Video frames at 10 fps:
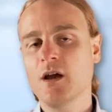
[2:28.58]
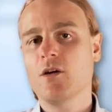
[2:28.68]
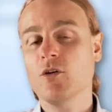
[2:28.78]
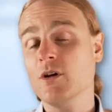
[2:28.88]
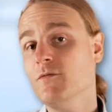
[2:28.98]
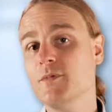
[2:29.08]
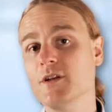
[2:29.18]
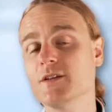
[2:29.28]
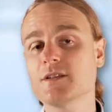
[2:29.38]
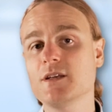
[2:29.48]
or even
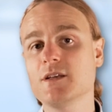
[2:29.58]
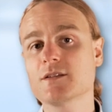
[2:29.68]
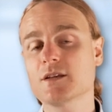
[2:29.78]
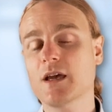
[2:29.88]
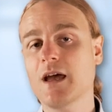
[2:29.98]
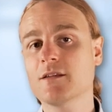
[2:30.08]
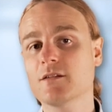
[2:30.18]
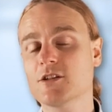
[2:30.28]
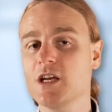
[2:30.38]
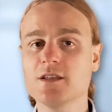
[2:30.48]
PLCs, and
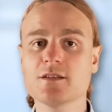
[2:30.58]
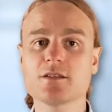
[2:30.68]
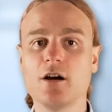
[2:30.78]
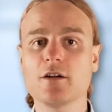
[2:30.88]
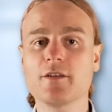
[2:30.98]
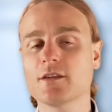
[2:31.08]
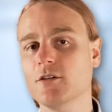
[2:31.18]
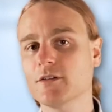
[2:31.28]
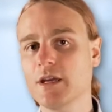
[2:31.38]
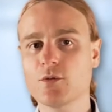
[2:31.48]
chances are that
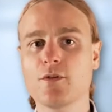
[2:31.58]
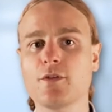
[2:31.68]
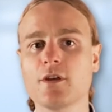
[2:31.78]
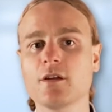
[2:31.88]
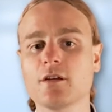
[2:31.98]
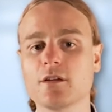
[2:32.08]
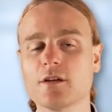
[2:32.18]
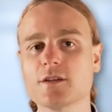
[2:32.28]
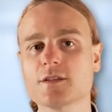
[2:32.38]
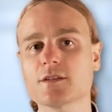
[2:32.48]
not everything
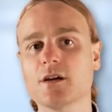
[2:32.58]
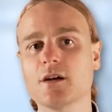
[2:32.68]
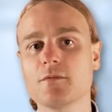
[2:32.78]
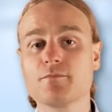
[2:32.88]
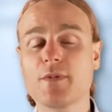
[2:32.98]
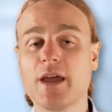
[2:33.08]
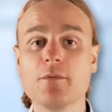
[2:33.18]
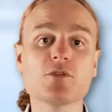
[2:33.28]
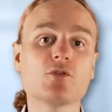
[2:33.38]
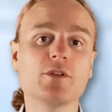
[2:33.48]
is
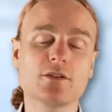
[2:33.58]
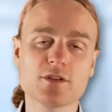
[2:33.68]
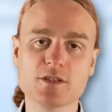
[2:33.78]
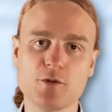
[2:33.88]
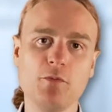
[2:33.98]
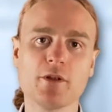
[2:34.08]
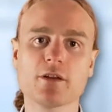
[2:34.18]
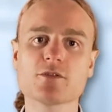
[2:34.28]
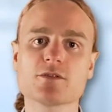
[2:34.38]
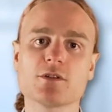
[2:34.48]
able to connect to Sparkplug
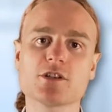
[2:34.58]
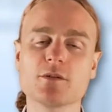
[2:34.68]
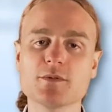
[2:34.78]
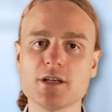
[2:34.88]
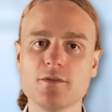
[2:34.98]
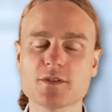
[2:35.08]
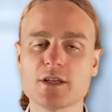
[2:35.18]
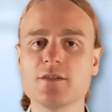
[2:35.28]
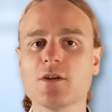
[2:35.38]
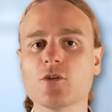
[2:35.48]
infrastructure themselves.
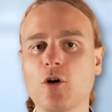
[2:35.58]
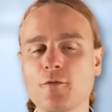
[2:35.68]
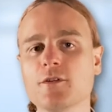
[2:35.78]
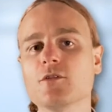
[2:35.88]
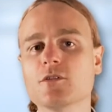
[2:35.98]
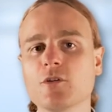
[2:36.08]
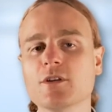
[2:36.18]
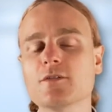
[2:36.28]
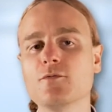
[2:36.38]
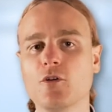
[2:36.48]
And very often you
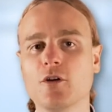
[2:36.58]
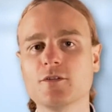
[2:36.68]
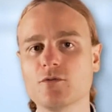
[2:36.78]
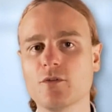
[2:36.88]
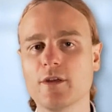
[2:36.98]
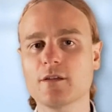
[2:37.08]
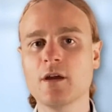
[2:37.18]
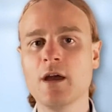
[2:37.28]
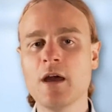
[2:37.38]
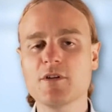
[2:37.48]
don't even want to do that
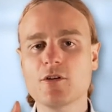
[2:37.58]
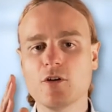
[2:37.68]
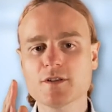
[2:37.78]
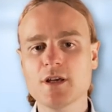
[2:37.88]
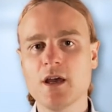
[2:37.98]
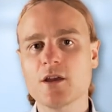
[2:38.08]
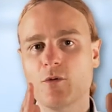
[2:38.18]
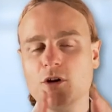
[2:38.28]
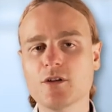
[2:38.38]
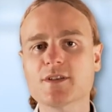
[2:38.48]
because you
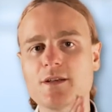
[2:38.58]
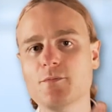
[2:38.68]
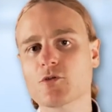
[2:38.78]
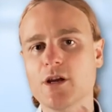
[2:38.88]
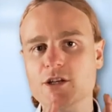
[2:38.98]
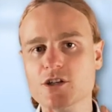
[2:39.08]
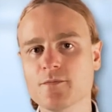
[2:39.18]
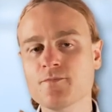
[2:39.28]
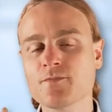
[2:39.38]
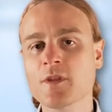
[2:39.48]
want to have a
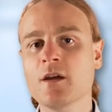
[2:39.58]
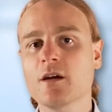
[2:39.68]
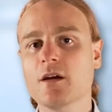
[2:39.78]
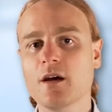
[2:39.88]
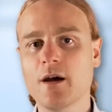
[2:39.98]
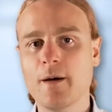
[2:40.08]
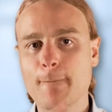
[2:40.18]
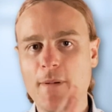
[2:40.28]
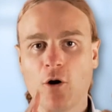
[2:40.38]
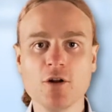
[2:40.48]
separation
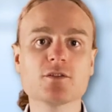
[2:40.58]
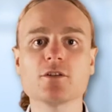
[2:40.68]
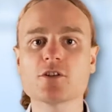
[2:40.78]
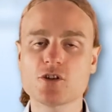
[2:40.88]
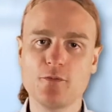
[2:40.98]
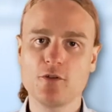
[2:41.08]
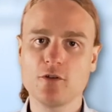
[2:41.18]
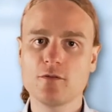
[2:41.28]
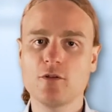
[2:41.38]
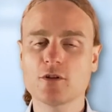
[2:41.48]
also on the shop
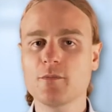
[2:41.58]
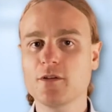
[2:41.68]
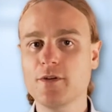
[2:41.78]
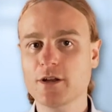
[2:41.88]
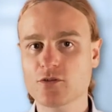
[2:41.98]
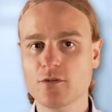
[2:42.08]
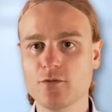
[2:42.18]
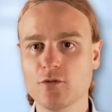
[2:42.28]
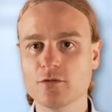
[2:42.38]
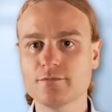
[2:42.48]
floor or the manufacturing
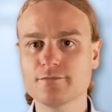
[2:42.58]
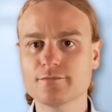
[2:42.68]
floor.